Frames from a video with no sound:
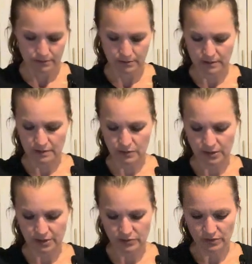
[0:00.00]
And then we're
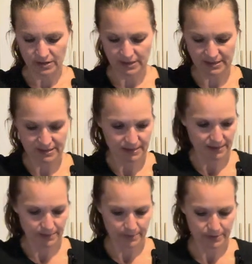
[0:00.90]
going to do the next
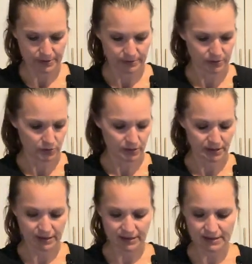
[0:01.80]
step. So we're going
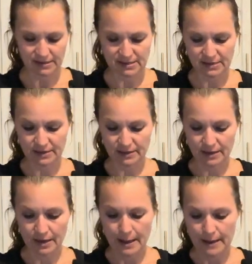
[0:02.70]
to cut these into
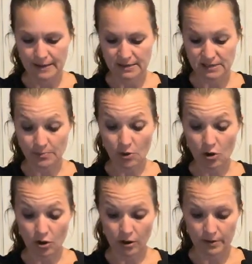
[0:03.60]

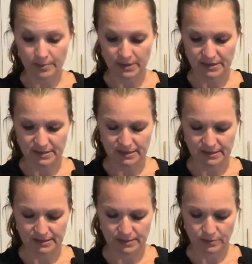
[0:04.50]
small
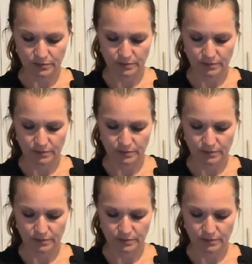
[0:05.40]
pieces.